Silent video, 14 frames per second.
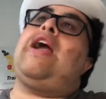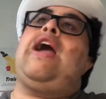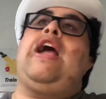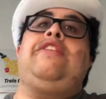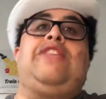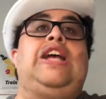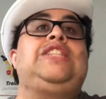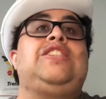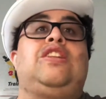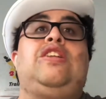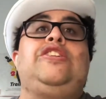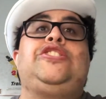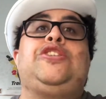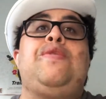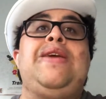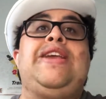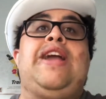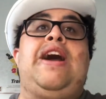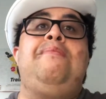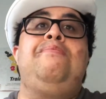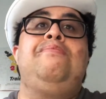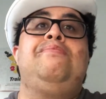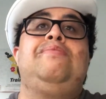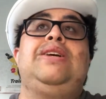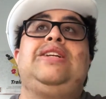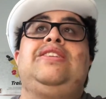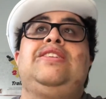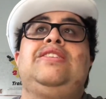okay, that's a lot of chewing gum,
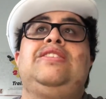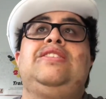but